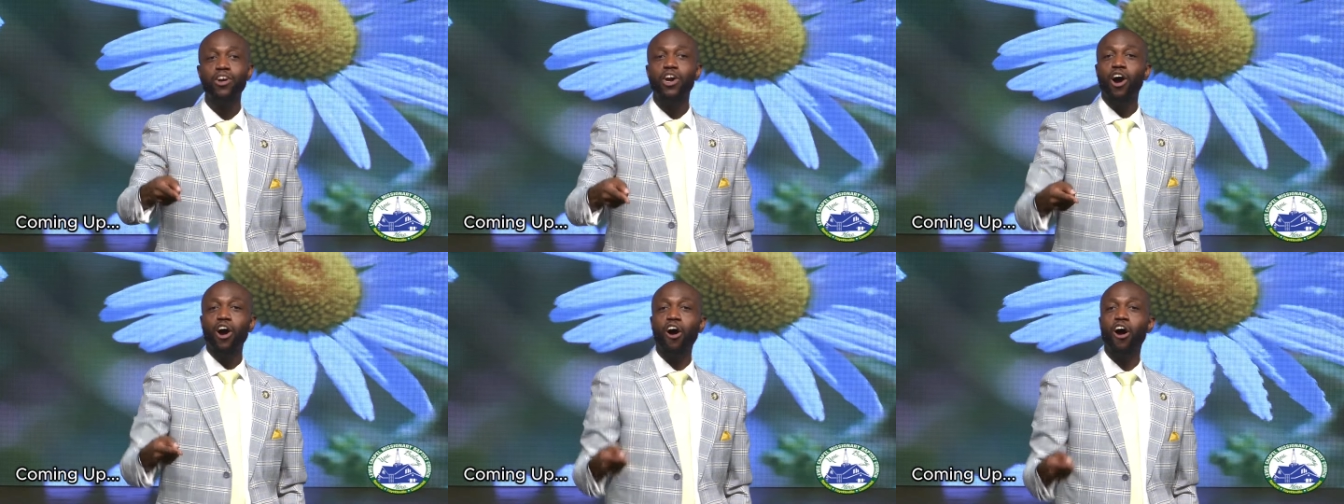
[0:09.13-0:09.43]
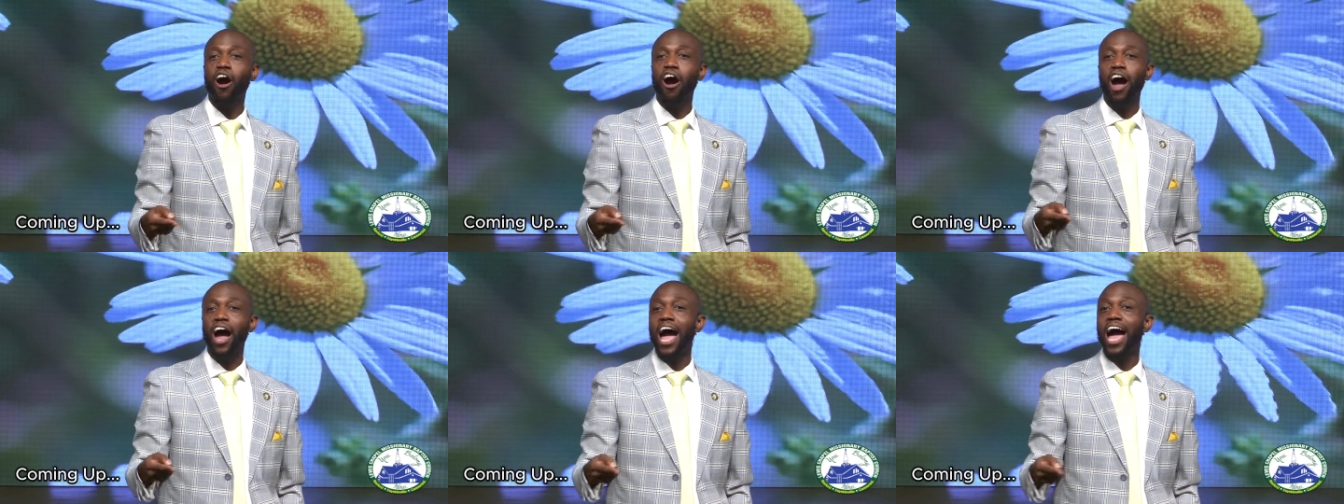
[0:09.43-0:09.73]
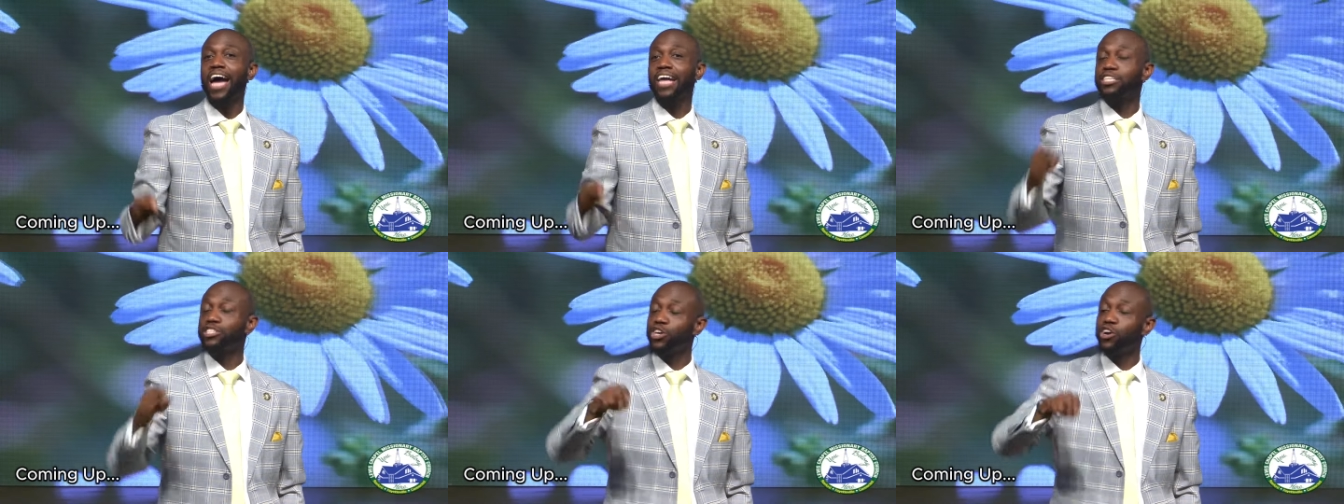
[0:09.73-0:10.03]
or
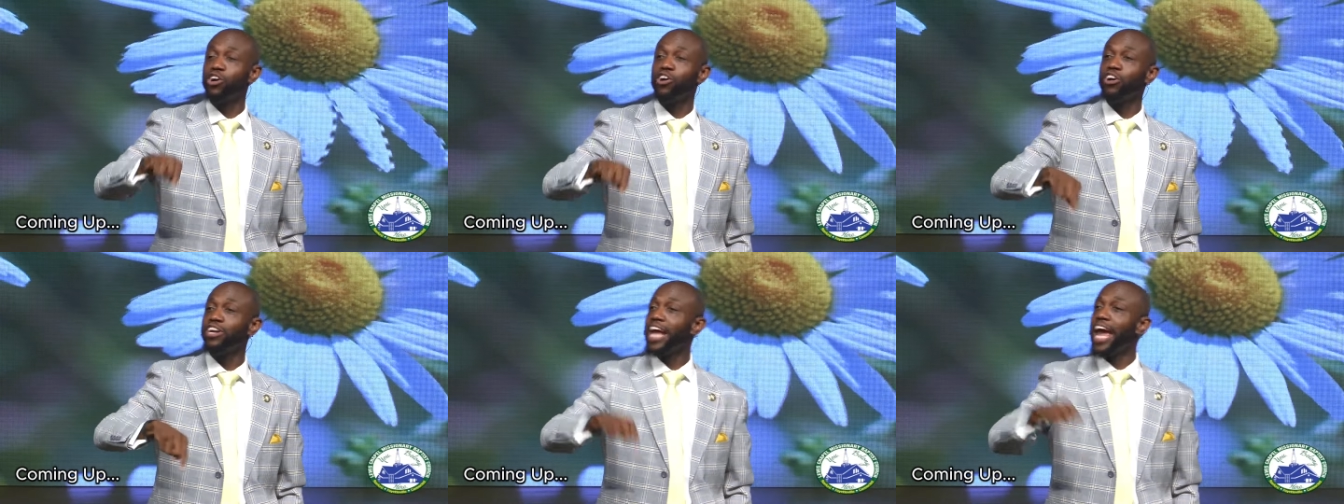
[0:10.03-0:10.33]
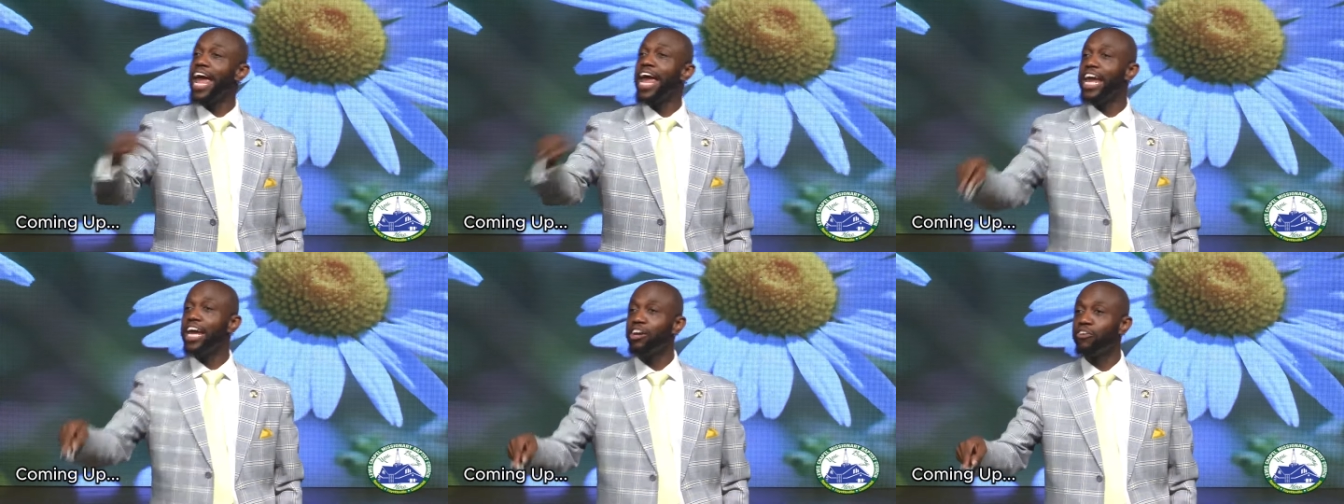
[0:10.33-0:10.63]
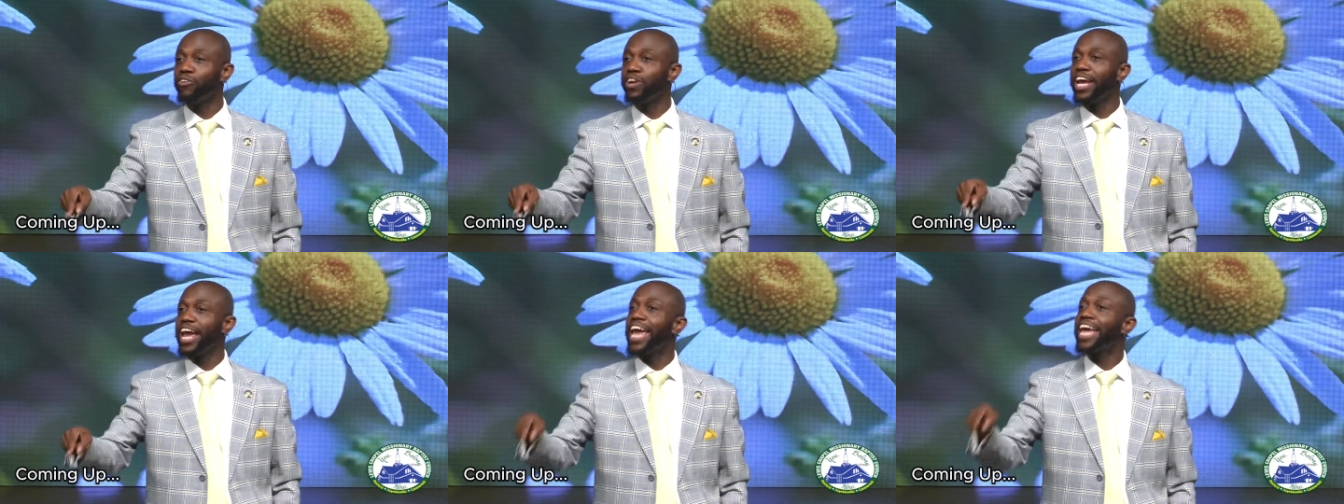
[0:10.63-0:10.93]
I turn
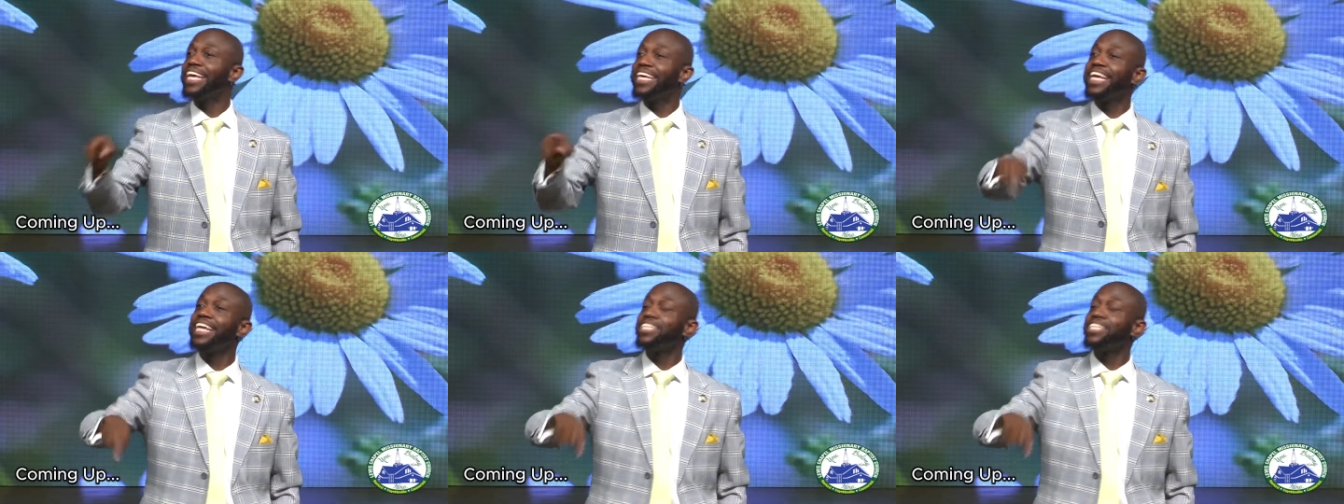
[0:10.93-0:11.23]
angry and get